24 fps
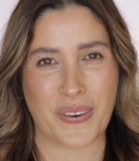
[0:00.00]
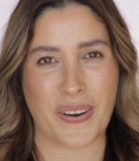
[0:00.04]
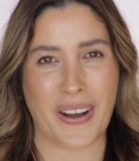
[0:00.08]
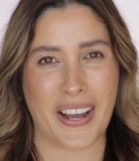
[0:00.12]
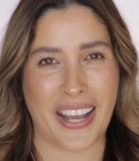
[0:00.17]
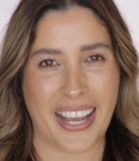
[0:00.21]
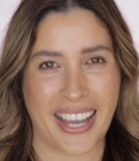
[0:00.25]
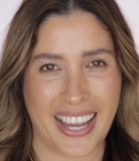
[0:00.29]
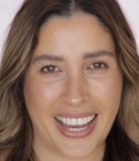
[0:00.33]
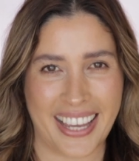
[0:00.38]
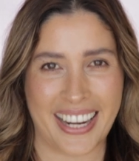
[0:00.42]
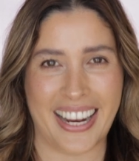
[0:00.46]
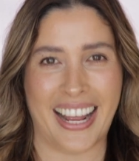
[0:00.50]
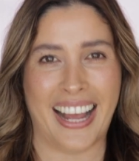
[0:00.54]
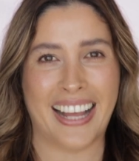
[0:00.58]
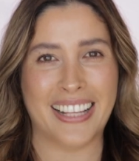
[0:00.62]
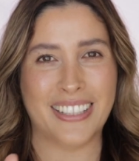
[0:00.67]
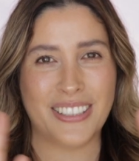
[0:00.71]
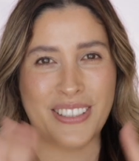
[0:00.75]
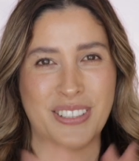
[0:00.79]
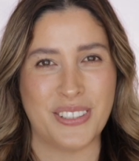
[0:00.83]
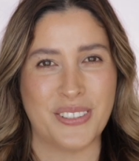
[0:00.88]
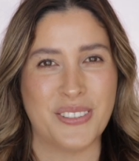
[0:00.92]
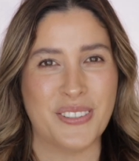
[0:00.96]
go ahead
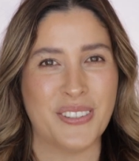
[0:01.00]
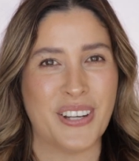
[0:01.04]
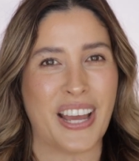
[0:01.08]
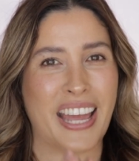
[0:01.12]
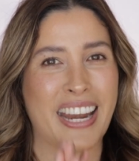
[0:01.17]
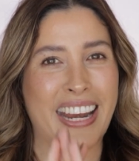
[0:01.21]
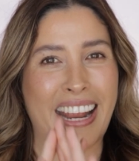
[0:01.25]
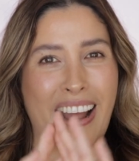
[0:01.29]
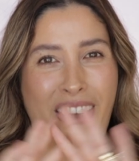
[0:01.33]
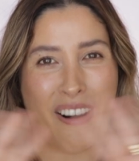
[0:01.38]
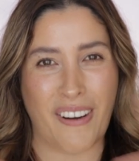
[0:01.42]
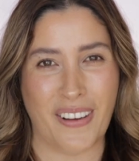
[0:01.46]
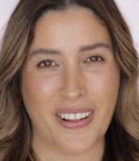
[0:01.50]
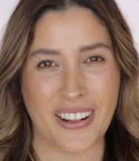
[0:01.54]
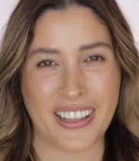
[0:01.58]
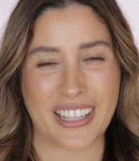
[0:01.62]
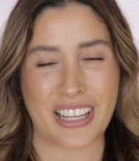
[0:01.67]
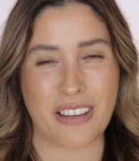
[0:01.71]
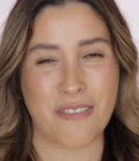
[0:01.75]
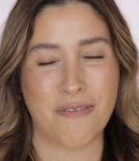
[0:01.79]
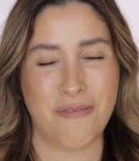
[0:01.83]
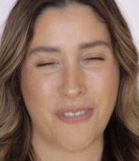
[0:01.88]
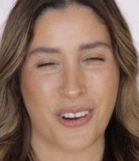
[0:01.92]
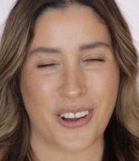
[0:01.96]
and do it
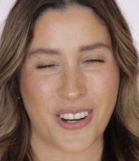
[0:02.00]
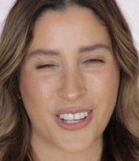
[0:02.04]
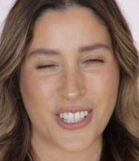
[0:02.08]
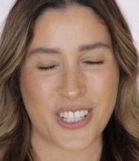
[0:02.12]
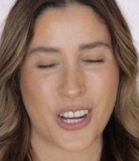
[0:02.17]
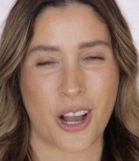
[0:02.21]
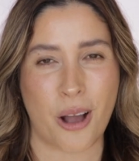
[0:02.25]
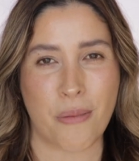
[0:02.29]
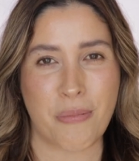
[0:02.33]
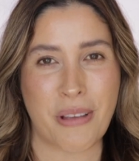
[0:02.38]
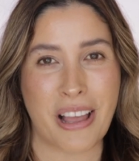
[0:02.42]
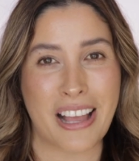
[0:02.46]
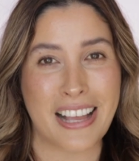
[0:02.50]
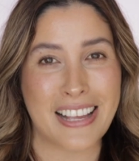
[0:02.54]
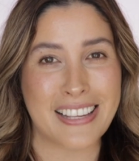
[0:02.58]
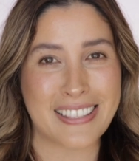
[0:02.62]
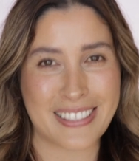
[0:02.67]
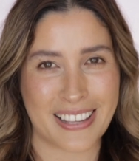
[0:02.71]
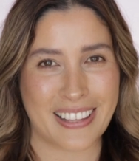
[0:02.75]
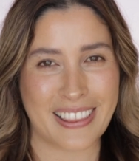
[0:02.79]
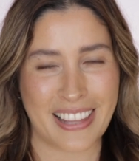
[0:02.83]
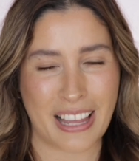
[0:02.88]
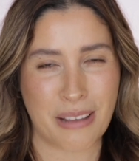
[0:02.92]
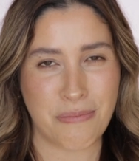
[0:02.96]
all in Photoshop
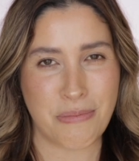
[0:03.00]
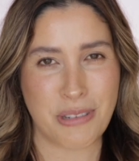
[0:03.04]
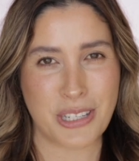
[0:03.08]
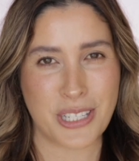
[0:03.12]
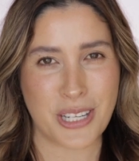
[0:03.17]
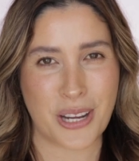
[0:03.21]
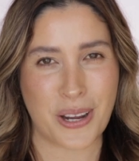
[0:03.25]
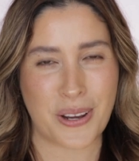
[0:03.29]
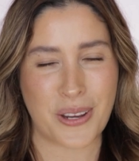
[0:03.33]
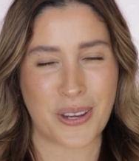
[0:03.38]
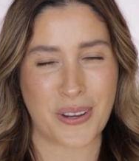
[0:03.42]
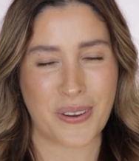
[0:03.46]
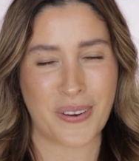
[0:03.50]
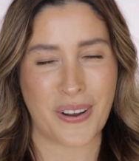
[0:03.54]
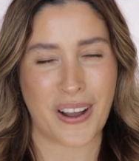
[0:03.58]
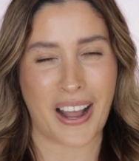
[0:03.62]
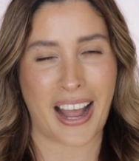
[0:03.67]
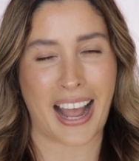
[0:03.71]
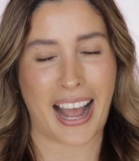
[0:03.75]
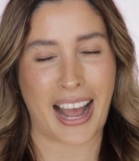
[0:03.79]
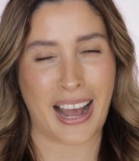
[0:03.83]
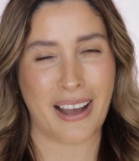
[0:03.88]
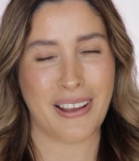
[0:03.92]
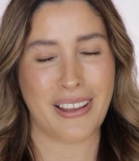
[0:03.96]
so let me show you
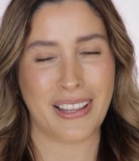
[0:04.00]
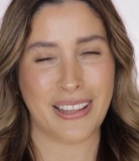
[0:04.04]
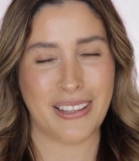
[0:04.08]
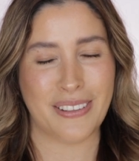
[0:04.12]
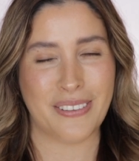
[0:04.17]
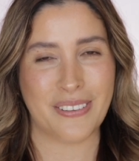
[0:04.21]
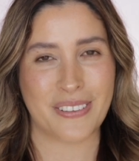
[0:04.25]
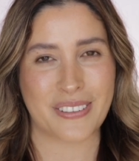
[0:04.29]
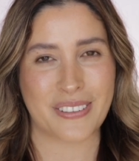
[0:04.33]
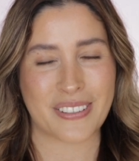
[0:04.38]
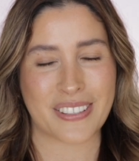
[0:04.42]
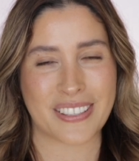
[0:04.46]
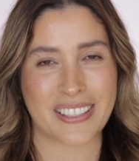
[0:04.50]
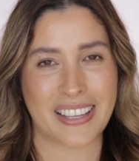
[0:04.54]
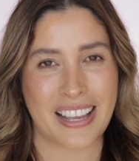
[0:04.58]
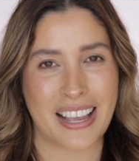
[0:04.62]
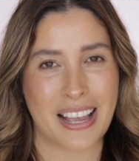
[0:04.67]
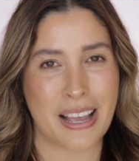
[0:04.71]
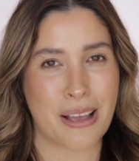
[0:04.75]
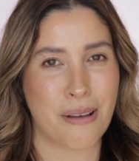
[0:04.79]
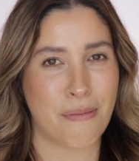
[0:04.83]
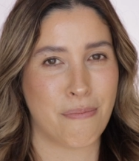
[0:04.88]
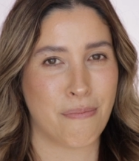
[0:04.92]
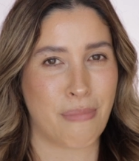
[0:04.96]
how it looks
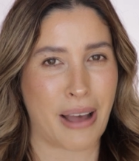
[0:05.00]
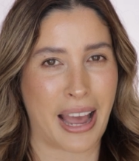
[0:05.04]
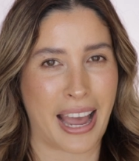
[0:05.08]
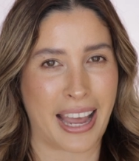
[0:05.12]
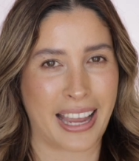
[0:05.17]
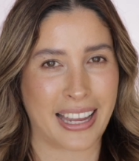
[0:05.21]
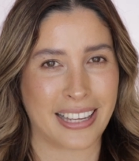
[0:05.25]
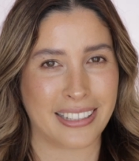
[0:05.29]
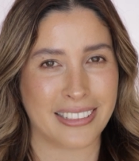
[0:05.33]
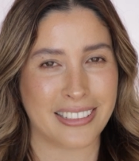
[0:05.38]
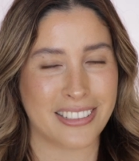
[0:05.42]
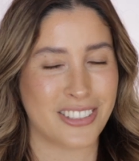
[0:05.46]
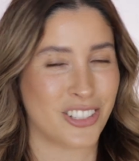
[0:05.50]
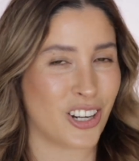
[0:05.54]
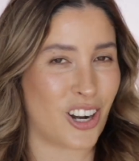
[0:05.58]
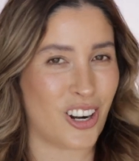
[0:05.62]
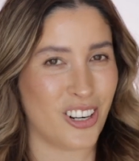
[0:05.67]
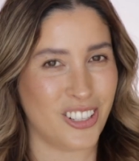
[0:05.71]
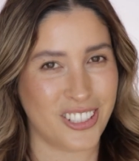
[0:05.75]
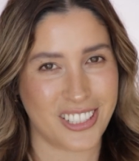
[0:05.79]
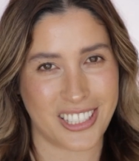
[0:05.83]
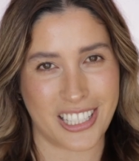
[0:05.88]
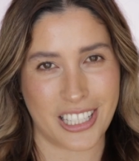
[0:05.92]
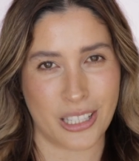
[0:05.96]
my
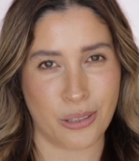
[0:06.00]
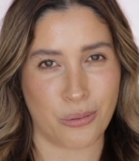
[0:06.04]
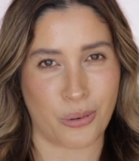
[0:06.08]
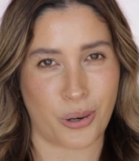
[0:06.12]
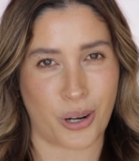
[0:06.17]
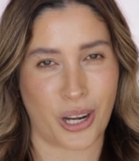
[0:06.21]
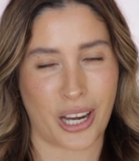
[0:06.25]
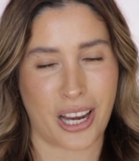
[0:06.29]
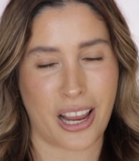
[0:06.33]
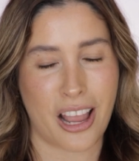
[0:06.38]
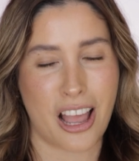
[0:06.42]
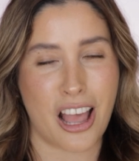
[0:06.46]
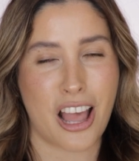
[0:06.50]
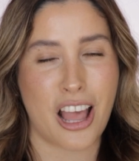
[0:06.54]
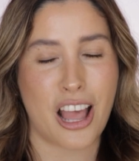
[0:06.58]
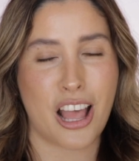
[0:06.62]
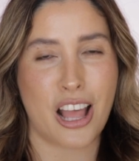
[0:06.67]
Charlotte Tilbury